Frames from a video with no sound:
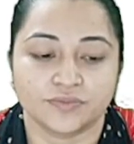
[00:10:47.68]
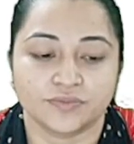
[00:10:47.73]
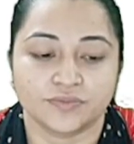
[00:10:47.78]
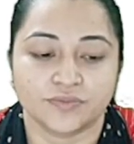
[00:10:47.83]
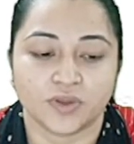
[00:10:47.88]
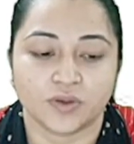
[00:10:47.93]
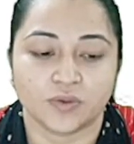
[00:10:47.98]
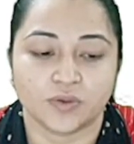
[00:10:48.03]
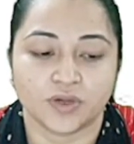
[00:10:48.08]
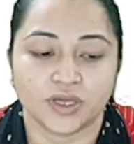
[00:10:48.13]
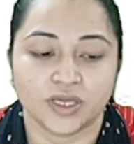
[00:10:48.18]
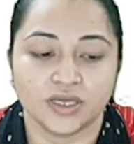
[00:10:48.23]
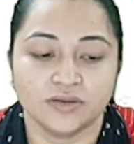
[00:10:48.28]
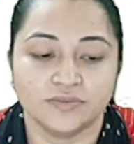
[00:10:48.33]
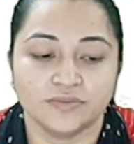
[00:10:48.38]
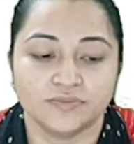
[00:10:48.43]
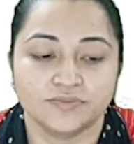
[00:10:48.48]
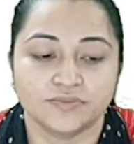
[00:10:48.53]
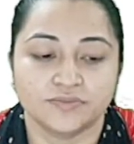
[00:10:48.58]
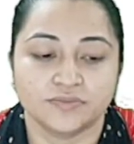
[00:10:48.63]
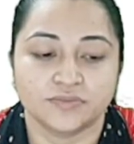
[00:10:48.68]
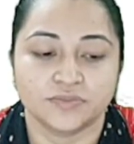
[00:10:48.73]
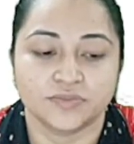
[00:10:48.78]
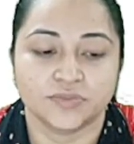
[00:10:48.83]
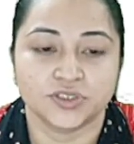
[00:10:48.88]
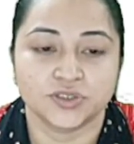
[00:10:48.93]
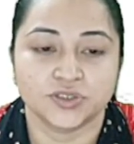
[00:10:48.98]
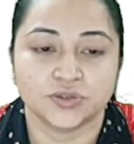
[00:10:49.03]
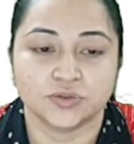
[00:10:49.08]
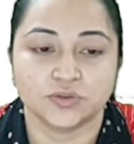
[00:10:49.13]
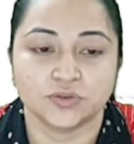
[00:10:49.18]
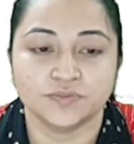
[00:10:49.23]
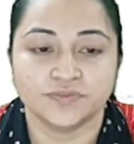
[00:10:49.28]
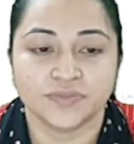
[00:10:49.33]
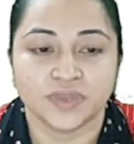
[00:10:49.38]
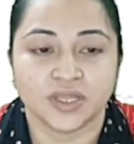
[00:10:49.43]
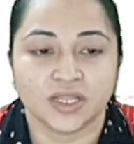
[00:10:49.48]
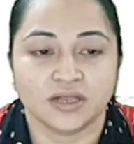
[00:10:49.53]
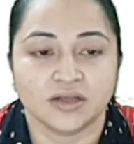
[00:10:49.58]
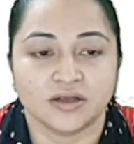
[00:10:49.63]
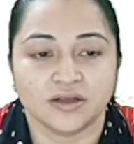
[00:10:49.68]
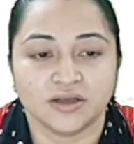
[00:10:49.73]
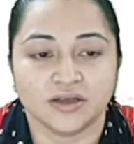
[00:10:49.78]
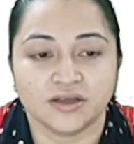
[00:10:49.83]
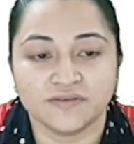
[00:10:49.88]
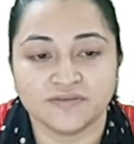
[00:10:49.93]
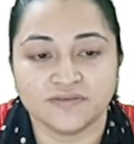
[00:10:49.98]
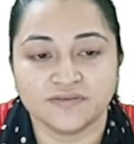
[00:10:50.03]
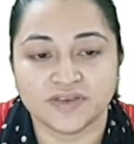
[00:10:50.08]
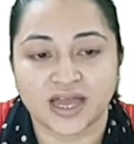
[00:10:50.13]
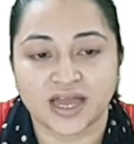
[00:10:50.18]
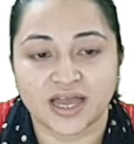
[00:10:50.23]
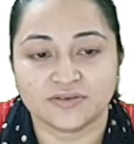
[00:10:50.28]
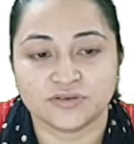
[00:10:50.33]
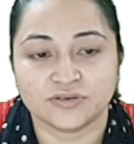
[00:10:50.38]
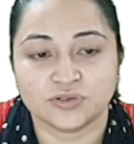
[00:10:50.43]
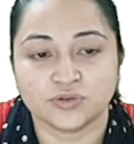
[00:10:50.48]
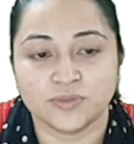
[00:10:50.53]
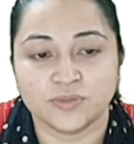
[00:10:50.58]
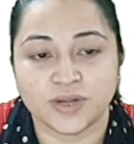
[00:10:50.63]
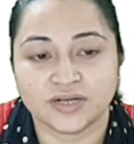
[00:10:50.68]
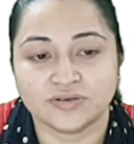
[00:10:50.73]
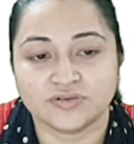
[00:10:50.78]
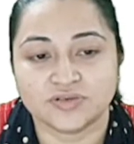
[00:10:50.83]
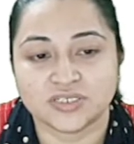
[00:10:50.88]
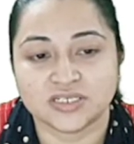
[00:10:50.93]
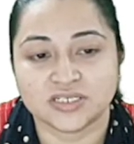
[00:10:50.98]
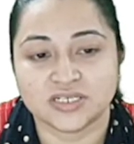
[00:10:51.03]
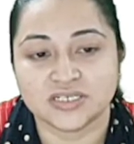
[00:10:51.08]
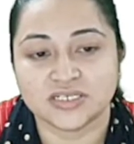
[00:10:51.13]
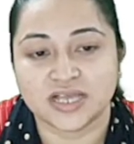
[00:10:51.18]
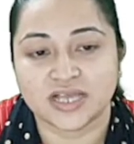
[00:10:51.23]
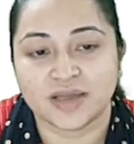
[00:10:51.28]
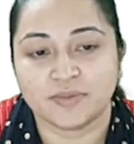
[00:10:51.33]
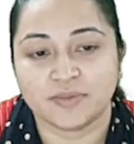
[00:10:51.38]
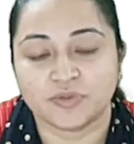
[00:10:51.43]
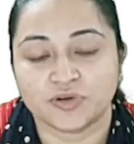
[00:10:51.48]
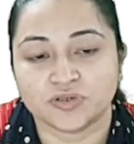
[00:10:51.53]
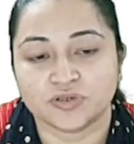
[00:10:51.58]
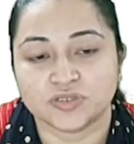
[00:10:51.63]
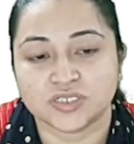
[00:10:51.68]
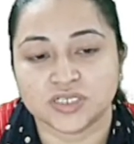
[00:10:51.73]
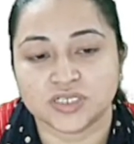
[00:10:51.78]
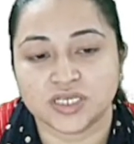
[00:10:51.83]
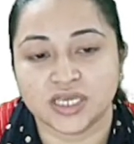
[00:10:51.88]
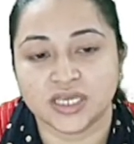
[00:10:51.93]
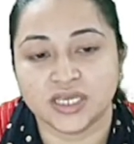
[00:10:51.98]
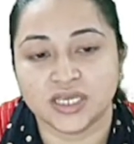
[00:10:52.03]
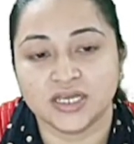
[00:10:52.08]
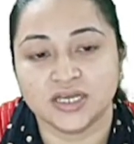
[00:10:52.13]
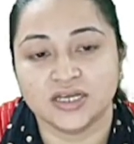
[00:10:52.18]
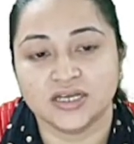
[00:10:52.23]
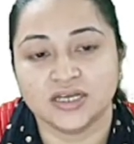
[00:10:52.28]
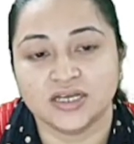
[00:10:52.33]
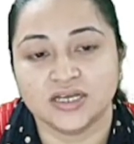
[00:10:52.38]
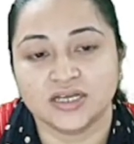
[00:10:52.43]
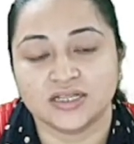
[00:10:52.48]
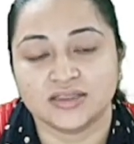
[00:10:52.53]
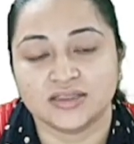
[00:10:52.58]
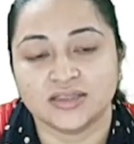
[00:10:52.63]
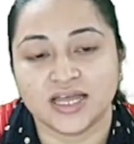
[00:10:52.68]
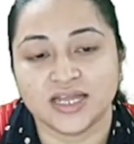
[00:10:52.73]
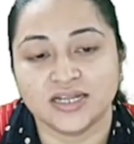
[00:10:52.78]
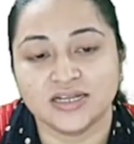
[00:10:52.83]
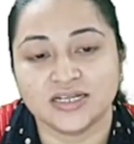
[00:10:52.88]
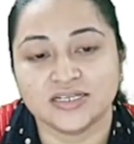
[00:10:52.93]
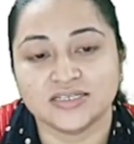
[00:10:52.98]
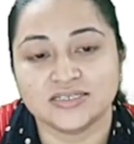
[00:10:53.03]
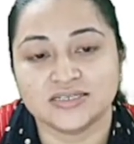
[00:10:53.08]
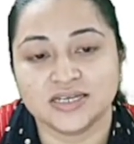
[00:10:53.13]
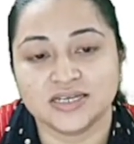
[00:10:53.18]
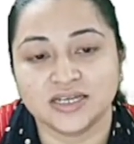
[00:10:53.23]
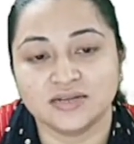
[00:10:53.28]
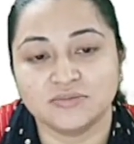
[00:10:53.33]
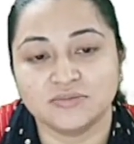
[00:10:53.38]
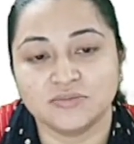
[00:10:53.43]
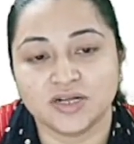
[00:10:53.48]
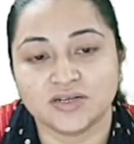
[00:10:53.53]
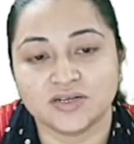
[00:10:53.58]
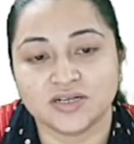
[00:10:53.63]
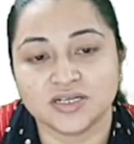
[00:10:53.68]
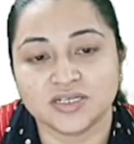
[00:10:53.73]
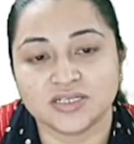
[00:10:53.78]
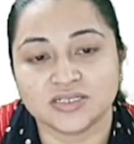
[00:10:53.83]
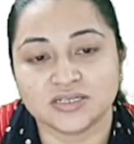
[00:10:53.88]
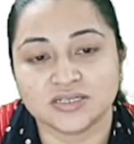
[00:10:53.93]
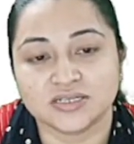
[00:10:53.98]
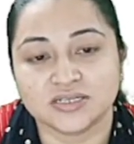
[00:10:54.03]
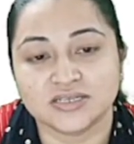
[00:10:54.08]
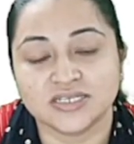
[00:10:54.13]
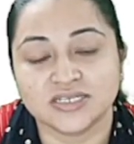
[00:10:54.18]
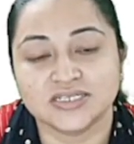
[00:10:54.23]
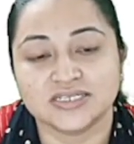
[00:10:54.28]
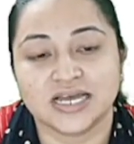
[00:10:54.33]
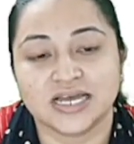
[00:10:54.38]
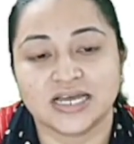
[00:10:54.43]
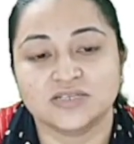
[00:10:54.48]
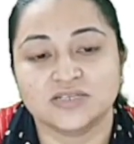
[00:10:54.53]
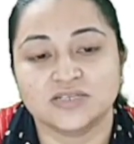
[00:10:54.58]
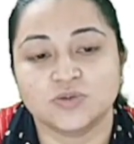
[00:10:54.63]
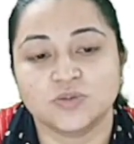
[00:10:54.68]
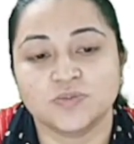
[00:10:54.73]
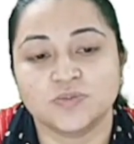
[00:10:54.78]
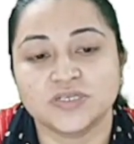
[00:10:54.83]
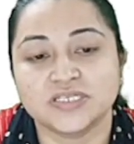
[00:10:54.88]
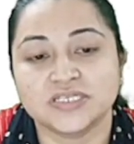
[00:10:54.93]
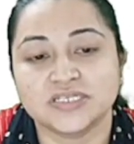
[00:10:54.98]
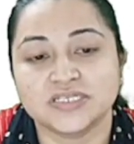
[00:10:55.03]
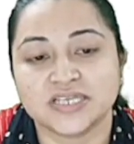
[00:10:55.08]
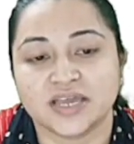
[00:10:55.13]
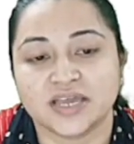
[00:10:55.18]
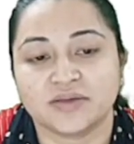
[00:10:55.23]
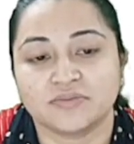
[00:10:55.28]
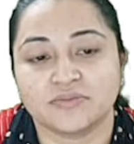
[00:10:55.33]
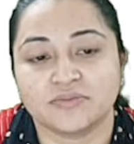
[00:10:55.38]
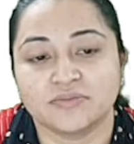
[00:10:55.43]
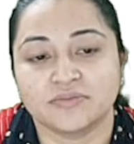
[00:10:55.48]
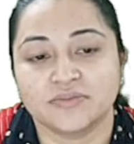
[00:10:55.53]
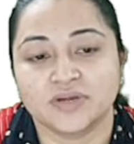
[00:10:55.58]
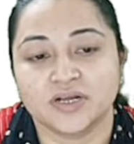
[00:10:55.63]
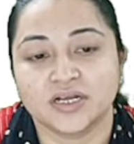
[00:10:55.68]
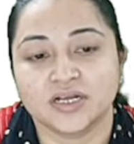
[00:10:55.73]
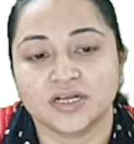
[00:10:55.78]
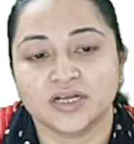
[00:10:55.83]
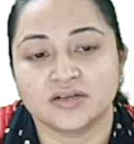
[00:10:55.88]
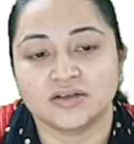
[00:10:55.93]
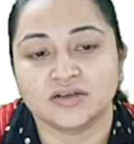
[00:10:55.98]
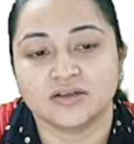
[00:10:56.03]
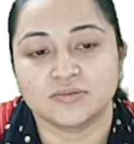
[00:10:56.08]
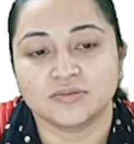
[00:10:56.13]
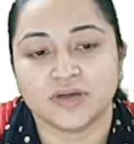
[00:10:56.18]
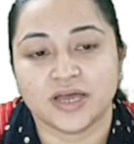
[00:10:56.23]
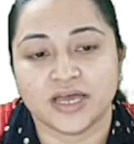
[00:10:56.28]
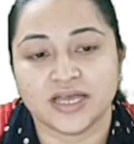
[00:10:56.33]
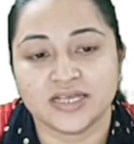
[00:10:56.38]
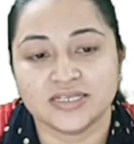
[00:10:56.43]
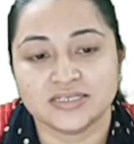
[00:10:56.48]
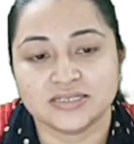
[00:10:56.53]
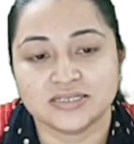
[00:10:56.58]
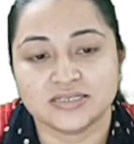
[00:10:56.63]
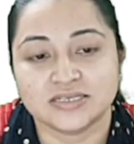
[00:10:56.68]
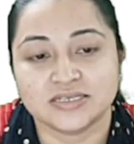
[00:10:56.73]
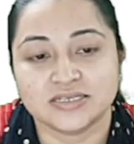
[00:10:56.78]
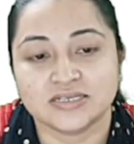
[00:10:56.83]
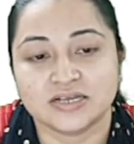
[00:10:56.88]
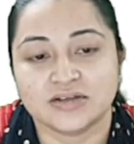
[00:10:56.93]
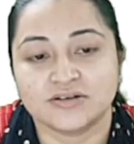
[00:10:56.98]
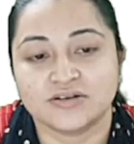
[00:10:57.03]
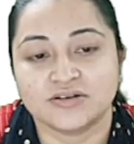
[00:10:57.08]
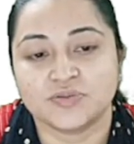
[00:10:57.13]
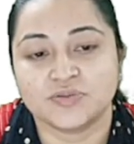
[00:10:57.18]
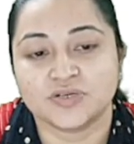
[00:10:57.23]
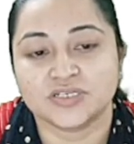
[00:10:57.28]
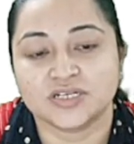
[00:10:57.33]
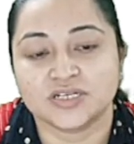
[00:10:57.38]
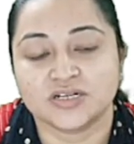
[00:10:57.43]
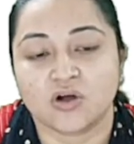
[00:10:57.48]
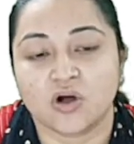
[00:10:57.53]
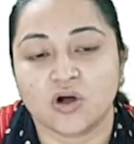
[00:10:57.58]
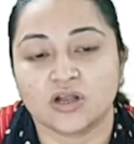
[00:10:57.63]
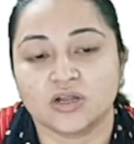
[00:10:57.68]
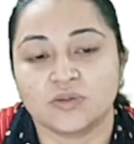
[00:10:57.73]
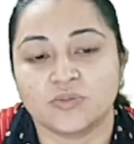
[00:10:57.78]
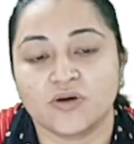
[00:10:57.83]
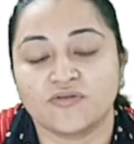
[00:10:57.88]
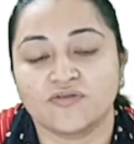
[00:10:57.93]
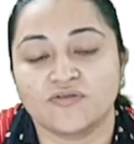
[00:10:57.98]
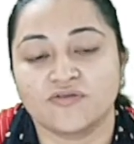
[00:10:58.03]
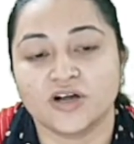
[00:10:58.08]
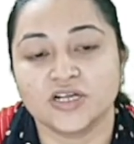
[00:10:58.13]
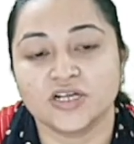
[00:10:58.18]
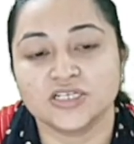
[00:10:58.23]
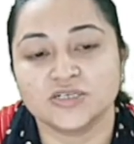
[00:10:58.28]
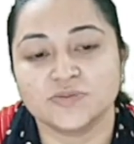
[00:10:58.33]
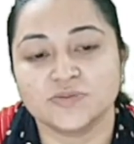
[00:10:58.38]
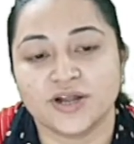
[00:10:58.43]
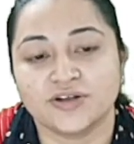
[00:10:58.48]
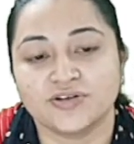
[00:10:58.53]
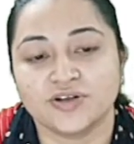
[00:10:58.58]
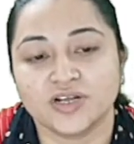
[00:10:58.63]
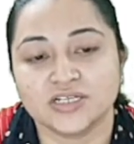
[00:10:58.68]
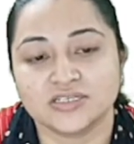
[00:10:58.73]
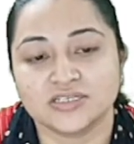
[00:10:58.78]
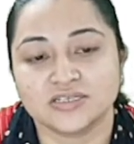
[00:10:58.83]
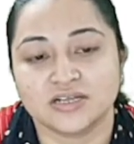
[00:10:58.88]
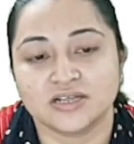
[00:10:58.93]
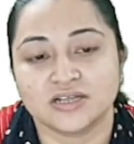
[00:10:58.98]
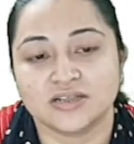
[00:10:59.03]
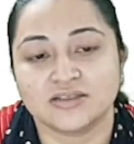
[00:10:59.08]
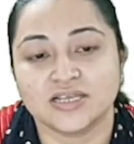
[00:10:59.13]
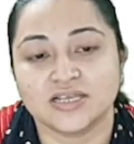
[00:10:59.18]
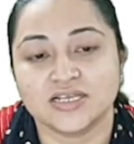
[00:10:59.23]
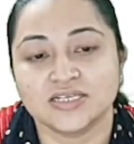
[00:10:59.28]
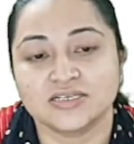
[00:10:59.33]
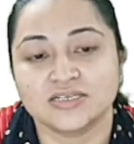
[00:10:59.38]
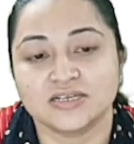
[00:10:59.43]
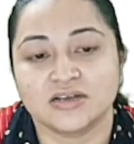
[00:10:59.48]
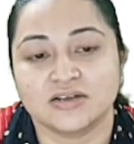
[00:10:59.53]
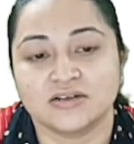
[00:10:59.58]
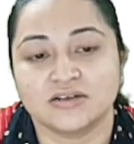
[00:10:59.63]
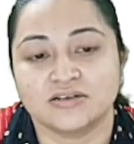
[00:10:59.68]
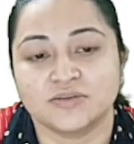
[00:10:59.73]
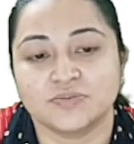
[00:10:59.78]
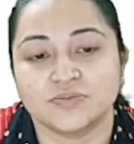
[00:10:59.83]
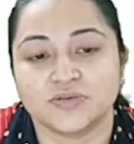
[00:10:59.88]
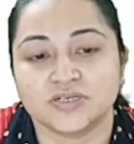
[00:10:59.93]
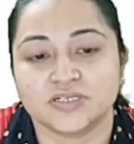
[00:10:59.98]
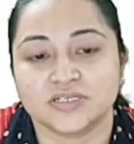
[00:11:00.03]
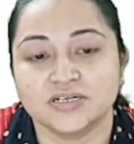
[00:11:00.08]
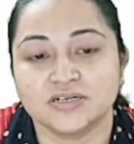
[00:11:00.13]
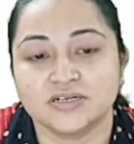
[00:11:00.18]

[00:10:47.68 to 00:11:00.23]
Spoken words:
Okay, so if we have two matrices M cross K, then in second matrix this size will be the same, as this represent column of first matrix, this represent